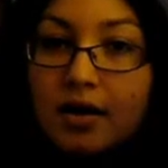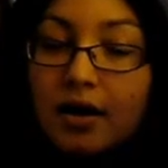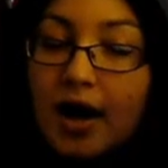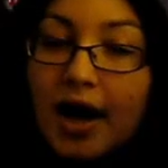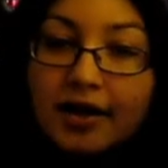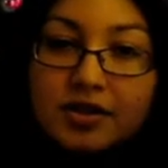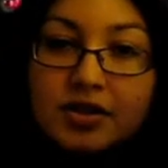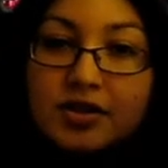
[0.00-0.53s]

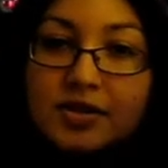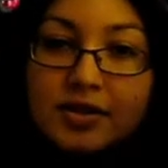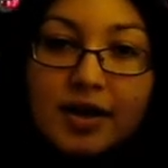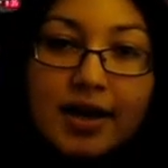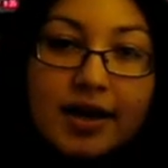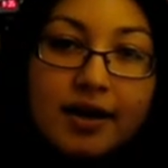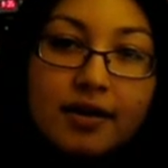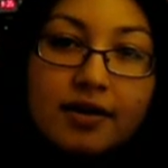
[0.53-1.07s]
I just
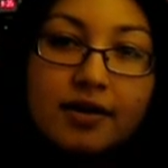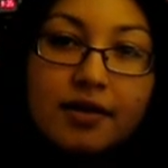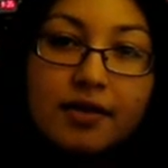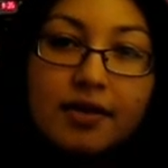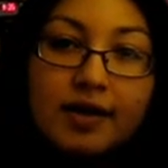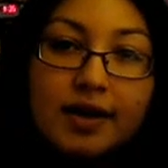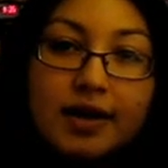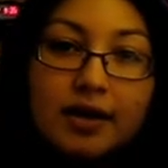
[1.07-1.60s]
like
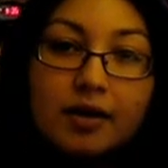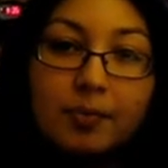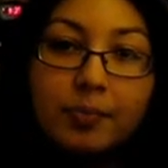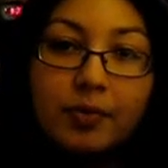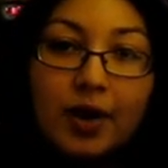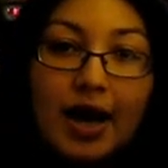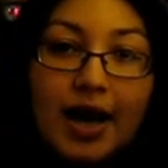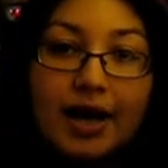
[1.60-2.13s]
the
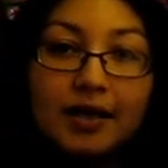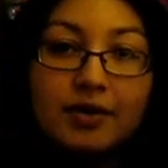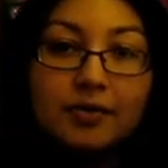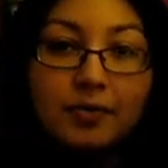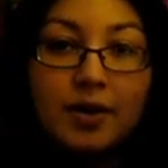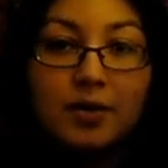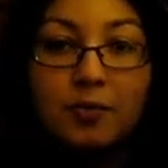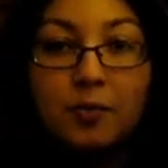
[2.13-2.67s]
black,
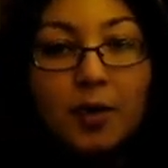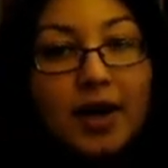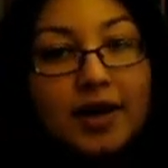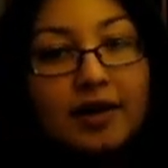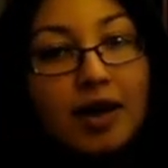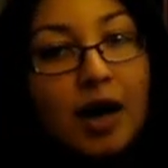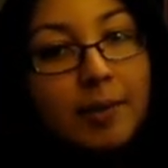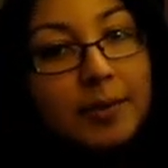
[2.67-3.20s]
red, and white
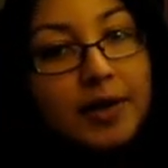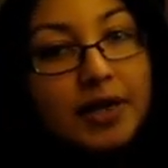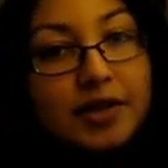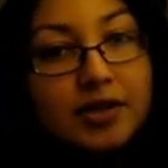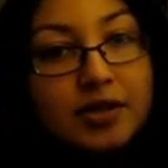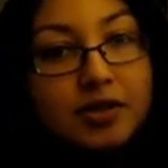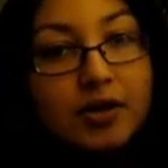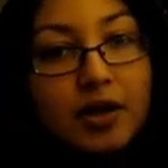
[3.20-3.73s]

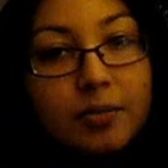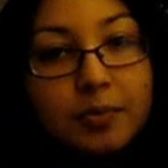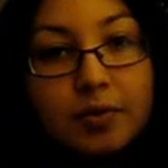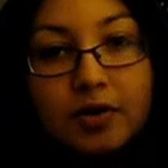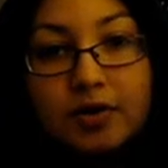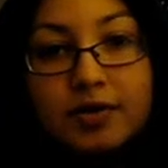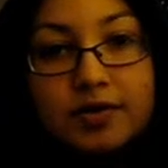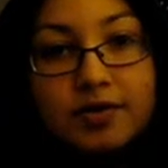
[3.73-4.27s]
combination on
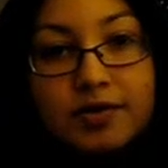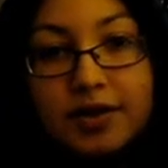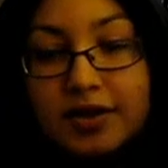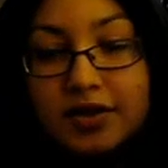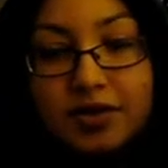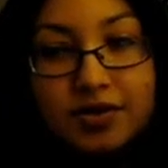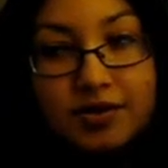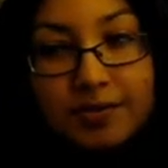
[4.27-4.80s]
books.
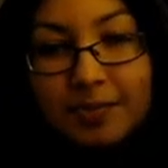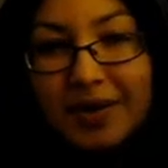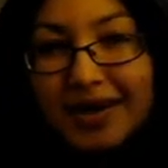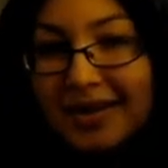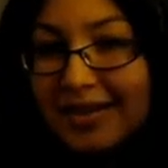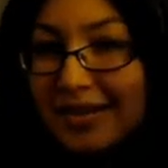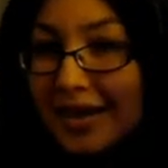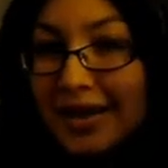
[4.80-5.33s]
It's just my
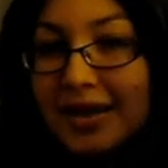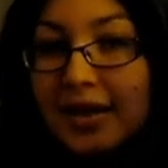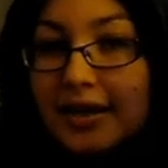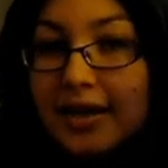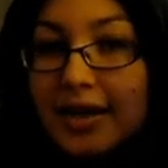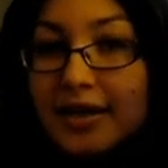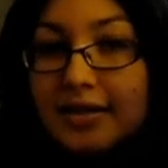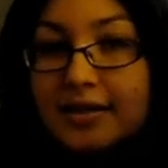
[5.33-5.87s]
thing, I
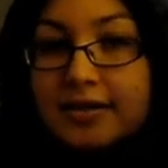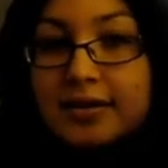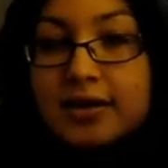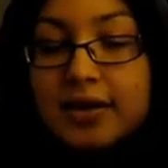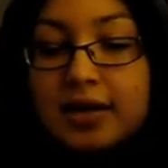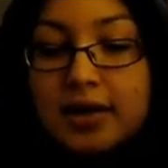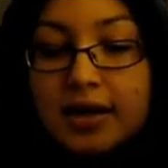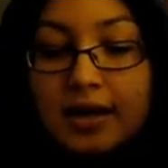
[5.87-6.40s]
guess.
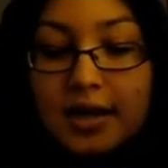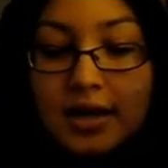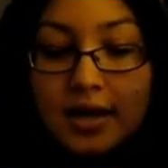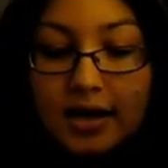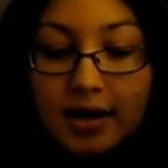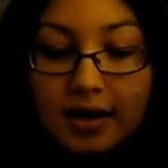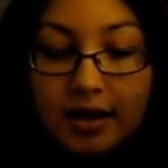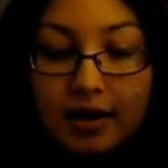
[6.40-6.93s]

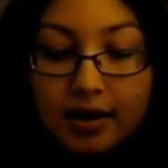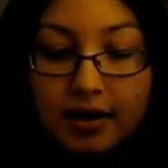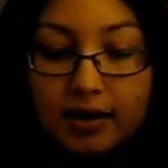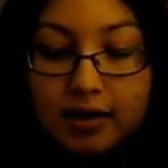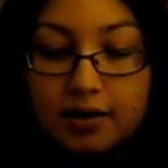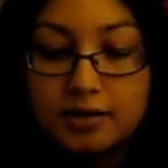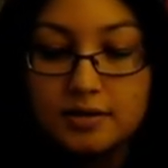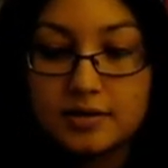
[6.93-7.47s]

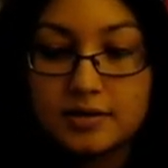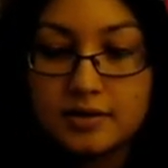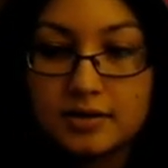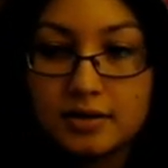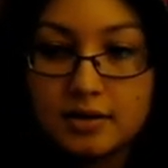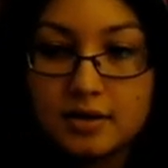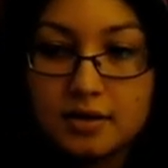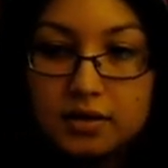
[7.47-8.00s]
And
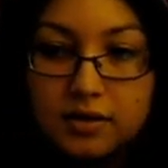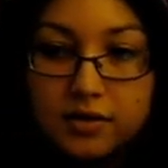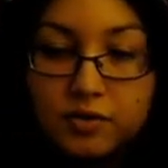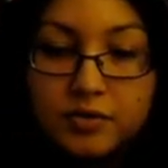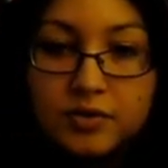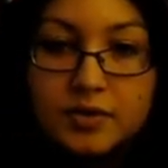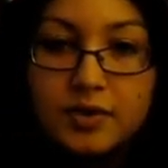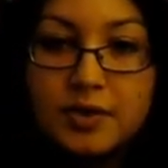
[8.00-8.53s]
you
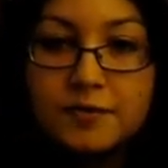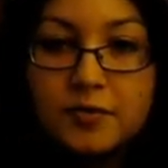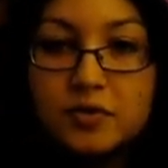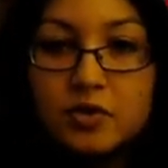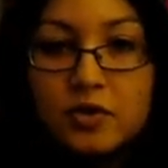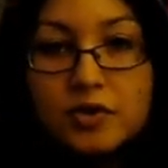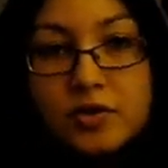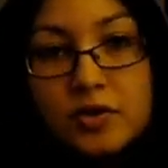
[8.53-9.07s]
can, if you
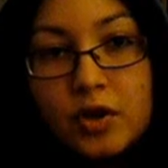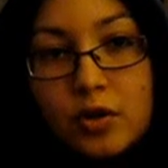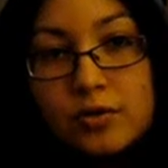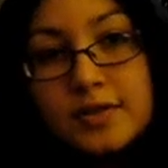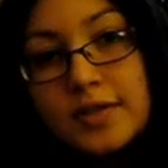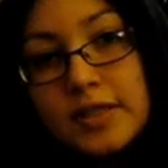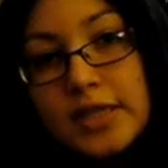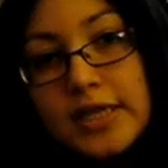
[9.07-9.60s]
look
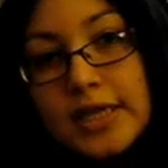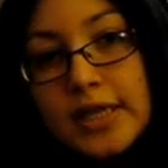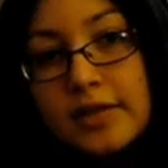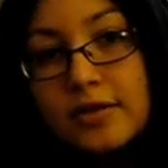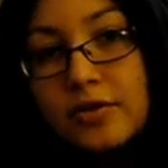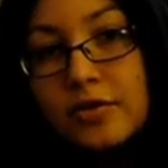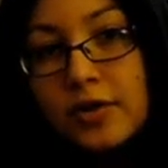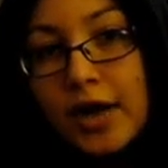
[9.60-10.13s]
closely
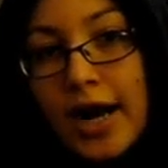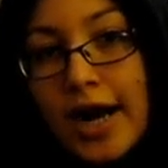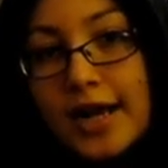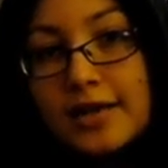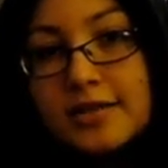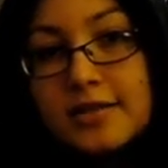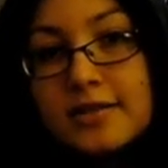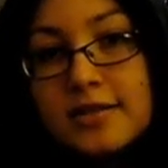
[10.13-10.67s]
in the
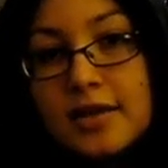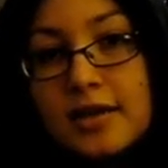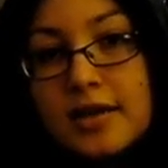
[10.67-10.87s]
cracks,